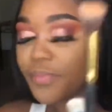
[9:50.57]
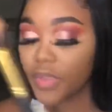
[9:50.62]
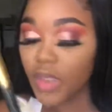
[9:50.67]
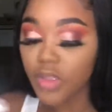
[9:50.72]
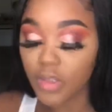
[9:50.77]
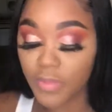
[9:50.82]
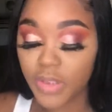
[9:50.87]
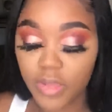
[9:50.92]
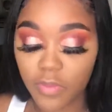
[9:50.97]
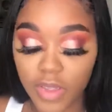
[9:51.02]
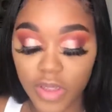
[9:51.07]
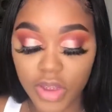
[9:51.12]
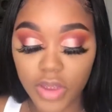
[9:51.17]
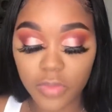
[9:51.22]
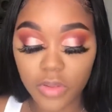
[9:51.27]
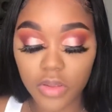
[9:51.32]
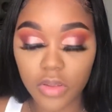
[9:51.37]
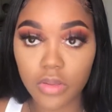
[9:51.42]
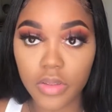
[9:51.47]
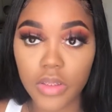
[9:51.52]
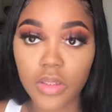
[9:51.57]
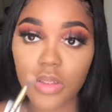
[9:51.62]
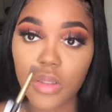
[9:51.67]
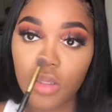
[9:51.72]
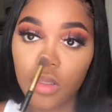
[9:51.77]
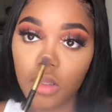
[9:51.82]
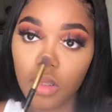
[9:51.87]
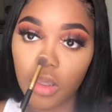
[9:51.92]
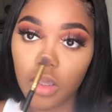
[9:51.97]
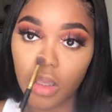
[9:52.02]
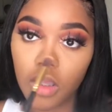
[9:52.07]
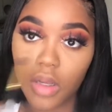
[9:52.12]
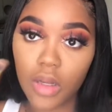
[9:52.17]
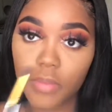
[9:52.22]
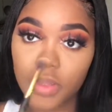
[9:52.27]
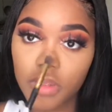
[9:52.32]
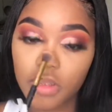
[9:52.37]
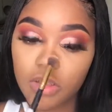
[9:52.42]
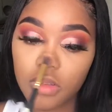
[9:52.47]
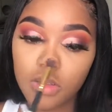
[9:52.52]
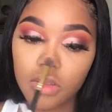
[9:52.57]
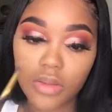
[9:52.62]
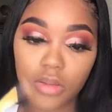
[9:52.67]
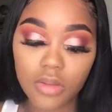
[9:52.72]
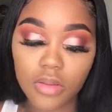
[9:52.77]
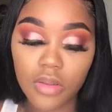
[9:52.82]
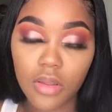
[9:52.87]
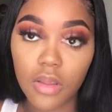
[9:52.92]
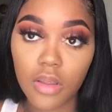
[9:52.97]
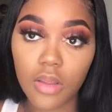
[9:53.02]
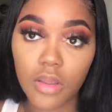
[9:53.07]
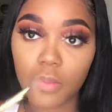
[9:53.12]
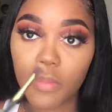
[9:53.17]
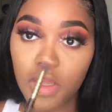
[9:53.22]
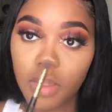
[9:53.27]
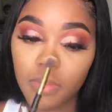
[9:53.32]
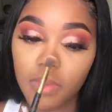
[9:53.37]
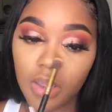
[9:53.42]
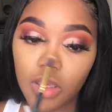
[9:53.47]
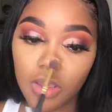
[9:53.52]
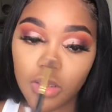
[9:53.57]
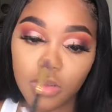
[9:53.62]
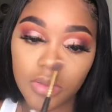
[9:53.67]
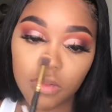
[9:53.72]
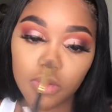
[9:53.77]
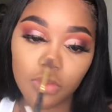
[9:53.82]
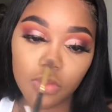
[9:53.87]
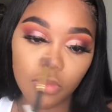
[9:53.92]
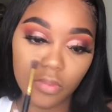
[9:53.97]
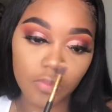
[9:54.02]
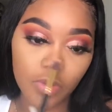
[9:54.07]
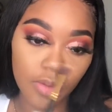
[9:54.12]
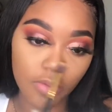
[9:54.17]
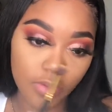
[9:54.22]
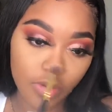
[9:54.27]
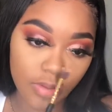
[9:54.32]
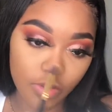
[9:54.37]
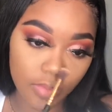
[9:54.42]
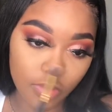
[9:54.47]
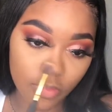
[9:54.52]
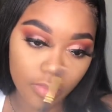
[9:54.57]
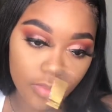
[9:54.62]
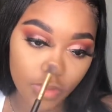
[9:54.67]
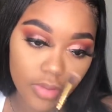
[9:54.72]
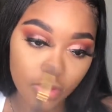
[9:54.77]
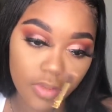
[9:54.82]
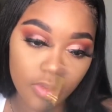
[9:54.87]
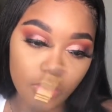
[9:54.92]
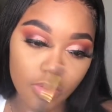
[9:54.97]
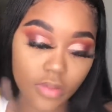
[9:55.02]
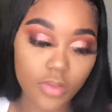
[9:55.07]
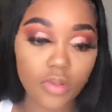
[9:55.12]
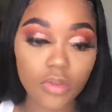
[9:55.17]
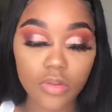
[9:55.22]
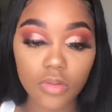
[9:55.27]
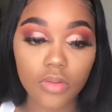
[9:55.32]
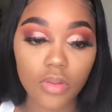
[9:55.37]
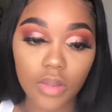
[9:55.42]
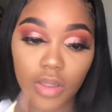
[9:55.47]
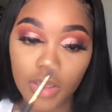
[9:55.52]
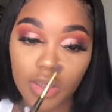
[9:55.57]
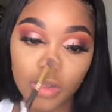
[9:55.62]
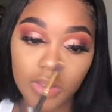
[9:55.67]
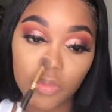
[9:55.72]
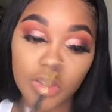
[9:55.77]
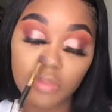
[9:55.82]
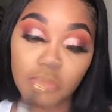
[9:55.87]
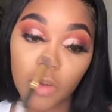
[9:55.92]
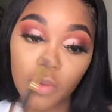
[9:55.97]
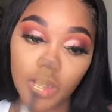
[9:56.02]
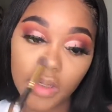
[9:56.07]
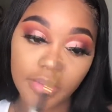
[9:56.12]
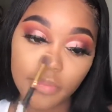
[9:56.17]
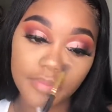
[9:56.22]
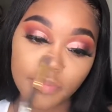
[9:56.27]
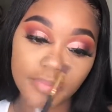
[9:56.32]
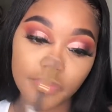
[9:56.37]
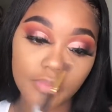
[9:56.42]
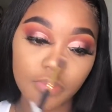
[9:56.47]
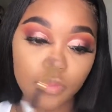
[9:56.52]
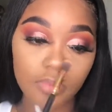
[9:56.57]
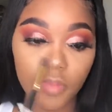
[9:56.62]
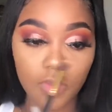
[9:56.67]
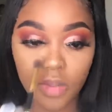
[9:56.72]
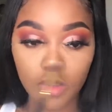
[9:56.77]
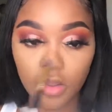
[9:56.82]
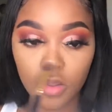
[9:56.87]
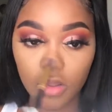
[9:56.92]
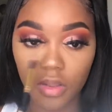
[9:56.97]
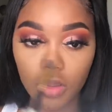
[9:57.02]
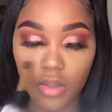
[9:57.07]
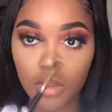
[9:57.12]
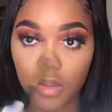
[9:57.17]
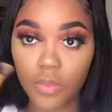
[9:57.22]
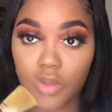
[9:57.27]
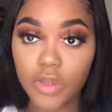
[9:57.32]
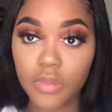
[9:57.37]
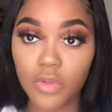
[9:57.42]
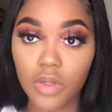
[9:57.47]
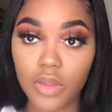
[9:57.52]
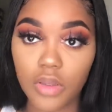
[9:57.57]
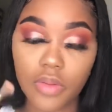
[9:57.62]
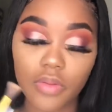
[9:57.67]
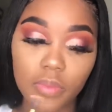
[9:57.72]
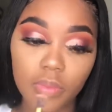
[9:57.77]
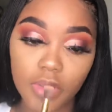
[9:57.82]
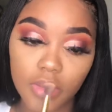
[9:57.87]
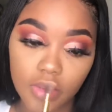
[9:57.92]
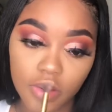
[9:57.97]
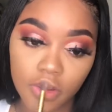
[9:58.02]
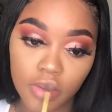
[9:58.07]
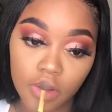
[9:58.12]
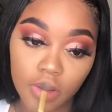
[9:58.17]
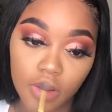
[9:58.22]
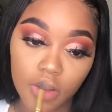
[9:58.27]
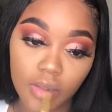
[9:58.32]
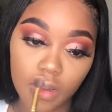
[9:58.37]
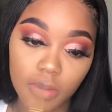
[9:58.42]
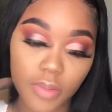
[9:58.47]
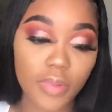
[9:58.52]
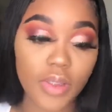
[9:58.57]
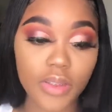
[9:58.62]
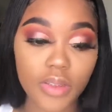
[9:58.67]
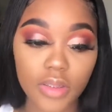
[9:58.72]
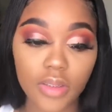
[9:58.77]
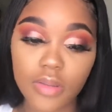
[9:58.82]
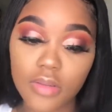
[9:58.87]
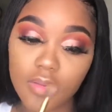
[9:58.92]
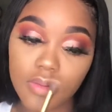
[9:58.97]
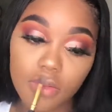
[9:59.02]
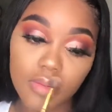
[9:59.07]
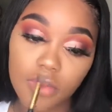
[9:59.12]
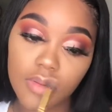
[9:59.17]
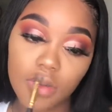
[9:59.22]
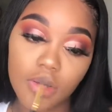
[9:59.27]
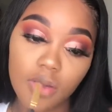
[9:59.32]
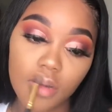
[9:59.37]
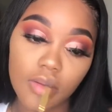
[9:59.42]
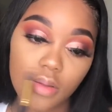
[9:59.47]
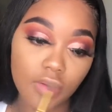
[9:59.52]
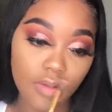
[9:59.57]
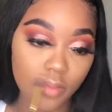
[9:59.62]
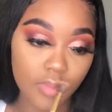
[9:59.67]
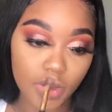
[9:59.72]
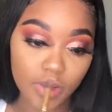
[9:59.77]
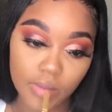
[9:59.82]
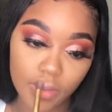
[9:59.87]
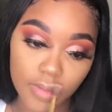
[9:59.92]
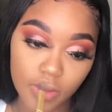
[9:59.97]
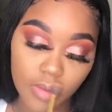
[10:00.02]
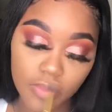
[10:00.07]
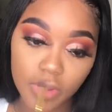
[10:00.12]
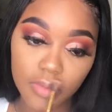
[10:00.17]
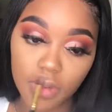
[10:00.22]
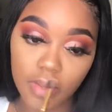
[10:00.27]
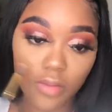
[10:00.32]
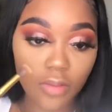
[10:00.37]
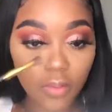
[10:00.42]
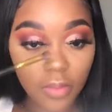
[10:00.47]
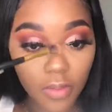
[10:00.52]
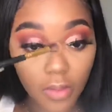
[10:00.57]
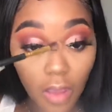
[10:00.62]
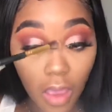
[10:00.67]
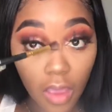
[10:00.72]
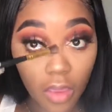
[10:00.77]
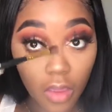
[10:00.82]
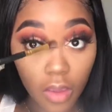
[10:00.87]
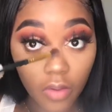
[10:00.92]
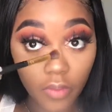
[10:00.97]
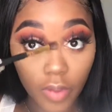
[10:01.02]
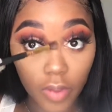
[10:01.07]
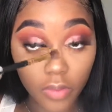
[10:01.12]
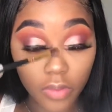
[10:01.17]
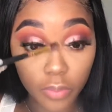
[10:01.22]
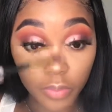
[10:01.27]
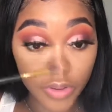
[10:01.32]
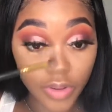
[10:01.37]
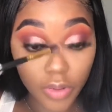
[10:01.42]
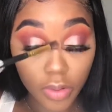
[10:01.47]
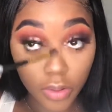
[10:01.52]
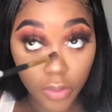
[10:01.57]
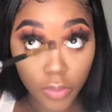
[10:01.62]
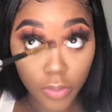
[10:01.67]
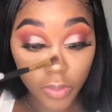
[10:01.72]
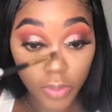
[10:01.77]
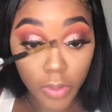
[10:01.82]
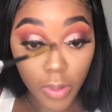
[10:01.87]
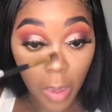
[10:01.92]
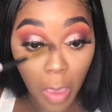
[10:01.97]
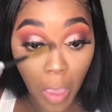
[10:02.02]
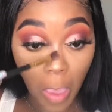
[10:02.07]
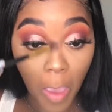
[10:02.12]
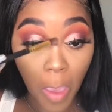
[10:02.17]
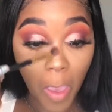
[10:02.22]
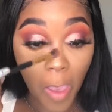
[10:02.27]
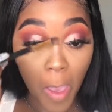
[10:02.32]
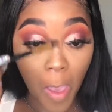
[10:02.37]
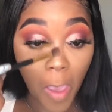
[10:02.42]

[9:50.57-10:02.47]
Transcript: Afternoon Snack and Mo Honey. And basically I'm taking Mo Honey and I'm just putting that all over like my nose and the bridge of my nose, my cupid's bow, my chin, and my forehead.